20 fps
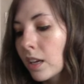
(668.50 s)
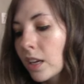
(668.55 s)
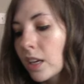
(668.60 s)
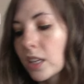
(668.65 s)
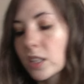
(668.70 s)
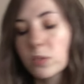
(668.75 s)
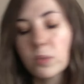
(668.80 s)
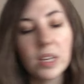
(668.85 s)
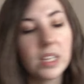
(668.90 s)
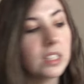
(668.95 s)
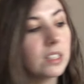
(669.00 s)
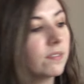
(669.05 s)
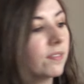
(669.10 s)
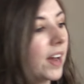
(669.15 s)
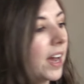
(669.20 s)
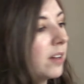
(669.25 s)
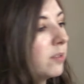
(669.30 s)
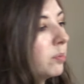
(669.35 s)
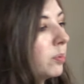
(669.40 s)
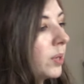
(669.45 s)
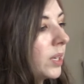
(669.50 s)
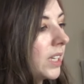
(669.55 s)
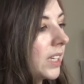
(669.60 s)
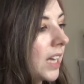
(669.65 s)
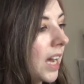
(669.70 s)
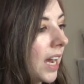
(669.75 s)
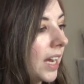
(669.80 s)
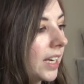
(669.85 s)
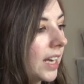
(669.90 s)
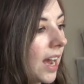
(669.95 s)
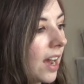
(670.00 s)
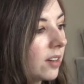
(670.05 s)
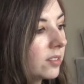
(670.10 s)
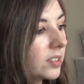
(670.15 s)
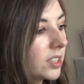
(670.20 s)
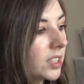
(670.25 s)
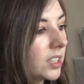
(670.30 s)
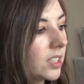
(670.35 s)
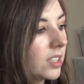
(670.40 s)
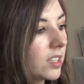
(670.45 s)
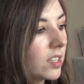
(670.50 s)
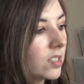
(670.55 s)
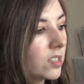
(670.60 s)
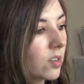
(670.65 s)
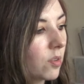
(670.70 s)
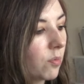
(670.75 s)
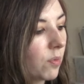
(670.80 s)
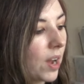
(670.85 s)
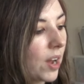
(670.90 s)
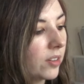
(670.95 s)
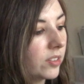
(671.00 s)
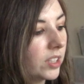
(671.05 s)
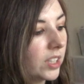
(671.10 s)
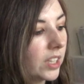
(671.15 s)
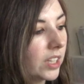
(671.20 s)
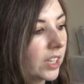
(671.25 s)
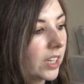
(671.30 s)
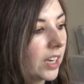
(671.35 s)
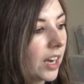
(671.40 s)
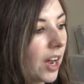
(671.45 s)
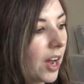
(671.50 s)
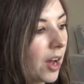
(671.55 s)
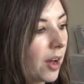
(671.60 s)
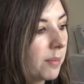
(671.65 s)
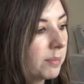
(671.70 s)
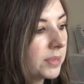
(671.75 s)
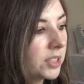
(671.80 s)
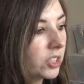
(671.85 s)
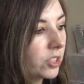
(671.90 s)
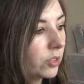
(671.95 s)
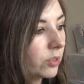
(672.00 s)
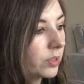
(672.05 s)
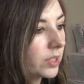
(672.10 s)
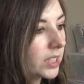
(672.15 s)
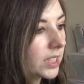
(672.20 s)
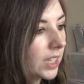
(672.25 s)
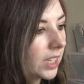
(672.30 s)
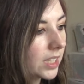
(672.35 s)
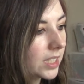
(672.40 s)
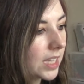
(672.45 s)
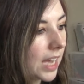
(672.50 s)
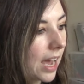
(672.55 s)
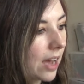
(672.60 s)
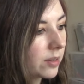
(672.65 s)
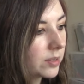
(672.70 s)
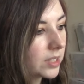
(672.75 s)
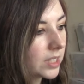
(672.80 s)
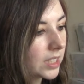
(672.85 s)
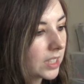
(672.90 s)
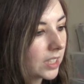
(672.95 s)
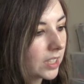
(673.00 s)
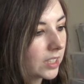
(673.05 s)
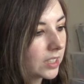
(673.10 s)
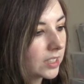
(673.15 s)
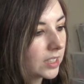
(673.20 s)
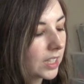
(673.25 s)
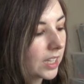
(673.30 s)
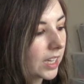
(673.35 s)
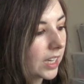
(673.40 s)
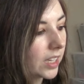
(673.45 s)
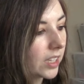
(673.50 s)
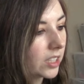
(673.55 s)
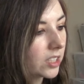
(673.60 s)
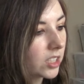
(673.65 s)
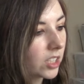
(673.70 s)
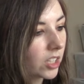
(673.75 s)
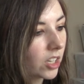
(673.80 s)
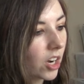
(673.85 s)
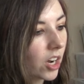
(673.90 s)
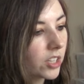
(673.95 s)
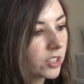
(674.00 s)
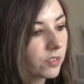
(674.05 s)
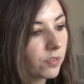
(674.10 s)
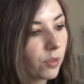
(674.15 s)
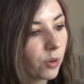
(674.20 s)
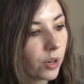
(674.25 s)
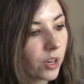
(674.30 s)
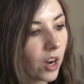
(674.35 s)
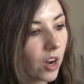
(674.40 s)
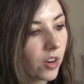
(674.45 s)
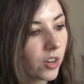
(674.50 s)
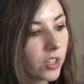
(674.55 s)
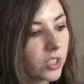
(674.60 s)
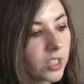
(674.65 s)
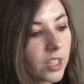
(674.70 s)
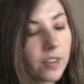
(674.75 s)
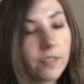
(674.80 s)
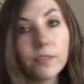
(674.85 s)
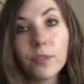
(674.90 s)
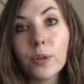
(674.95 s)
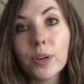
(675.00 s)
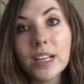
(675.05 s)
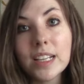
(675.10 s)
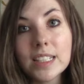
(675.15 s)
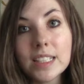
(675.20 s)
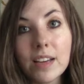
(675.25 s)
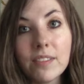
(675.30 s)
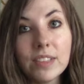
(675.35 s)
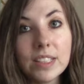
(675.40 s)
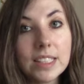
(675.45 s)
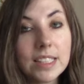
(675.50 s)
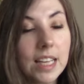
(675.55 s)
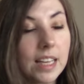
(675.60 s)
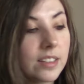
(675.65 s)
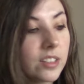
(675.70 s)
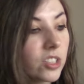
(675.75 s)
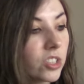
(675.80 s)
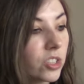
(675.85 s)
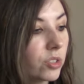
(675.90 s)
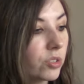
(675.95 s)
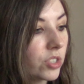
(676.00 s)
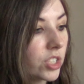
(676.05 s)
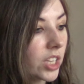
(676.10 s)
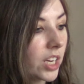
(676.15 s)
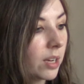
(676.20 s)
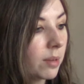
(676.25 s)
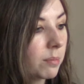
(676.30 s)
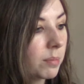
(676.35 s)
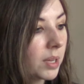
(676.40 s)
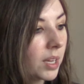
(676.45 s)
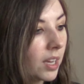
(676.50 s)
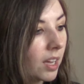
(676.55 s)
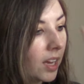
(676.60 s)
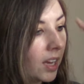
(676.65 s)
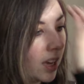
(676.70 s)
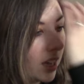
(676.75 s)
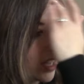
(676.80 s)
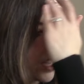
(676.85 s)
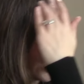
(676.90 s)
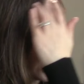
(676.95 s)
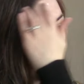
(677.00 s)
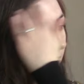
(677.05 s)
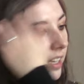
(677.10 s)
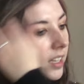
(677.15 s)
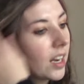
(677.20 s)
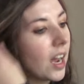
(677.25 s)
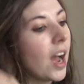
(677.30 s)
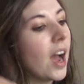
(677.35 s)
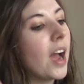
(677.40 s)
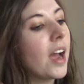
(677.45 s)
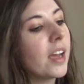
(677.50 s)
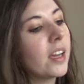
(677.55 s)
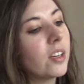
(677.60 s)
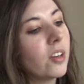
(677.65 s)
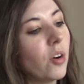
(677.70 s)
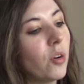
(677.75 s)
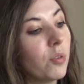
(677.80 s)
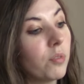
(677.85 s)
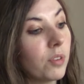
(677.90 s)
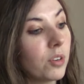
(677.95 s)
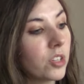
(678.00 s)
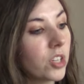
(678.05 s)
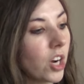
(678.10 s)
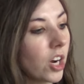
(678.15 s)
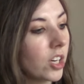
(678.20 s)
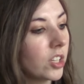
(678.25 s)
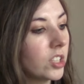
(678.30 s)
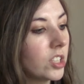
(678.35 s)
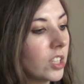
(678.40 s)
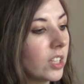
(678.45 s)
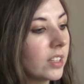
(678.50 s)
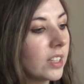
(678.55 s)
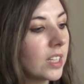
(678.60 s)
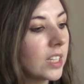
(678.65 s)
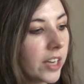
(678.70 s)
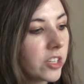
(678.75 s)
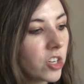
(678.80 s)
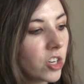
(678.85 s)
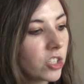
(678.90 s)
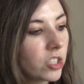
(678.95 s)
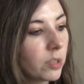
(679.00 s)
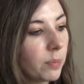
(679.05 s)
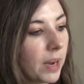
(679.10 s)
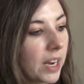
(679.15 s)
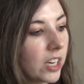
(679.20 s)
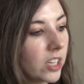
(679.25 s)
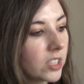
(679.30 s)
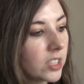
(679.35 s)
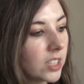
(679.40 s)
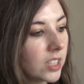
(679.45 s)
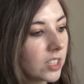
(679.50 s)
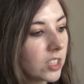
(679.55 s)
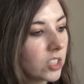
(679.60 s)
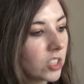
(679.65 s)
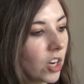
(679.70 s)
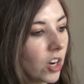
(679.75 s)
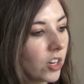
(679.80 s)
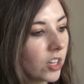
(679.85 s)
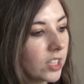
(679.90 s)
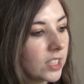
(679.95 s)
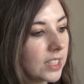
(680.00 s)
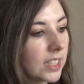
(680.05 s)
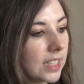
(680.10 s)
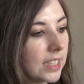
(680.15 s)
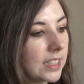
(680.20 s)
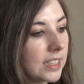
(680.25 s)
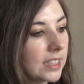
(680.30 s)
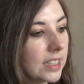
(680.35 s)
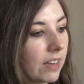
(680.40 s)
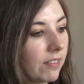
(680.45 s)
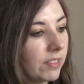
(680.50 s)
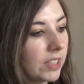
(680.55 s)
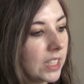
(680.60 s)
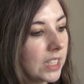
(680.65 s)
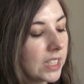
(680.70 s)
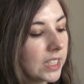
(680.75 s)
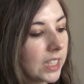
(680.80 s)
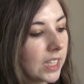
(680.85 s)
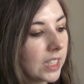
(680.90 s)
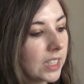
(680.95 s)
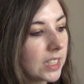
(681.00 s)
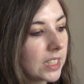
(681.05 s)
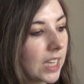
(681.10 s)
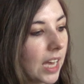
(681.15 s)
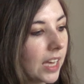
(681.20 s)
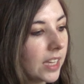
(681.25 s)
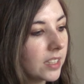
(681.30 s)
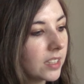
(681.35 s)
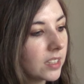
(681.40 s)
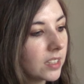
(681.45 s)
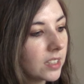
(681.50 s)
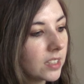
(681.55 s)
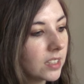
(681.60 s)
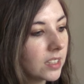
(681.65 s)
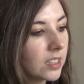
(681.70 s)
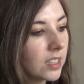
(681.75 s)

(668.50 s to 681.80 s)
This weighs 5.9 ounces, rounding it up to 6 ounces, and it's going to cost $4.47 to ship. And I overcharged on this. It's the buyer $6.76.